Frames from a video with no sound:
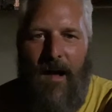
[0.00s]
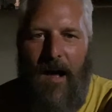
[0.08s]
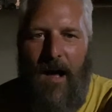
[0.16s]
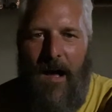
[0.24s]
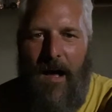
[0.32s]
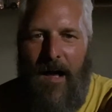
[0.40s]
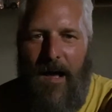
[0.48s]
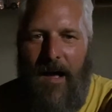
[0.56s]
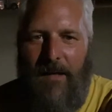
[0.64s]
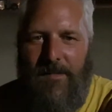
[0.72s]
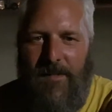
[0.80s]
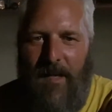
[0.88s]

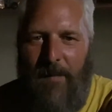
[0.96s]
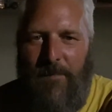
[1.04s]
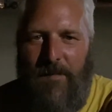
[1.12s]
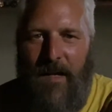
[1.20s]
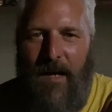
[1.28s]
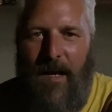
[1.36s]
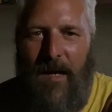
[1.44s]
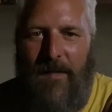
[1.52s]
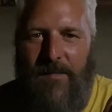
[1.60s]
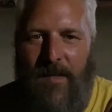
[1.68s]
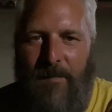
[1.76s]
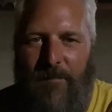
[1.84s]
I slept
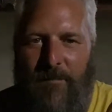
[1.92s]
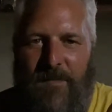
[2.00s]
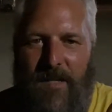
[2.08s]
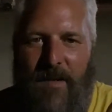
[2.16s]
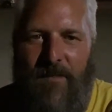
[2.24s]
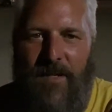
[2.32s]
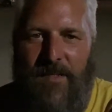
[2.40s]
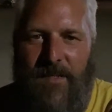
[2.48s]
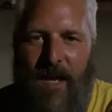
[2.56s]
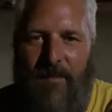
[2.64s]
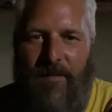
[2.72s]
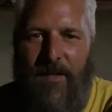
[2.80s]
from 7 to
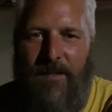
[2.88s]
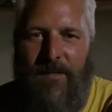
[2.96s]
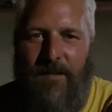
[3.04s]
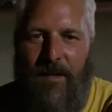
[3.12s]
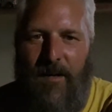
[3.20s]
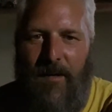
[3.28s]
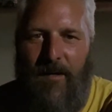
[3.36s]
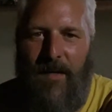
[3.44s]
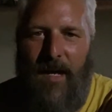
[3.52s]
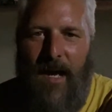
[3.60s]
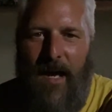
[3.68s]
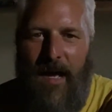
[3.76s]
7, so
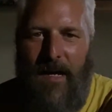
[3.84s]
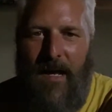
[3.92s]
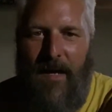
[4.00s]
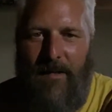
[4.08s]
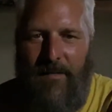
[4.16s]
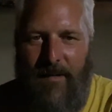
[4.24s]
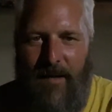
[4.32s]
yeah, I got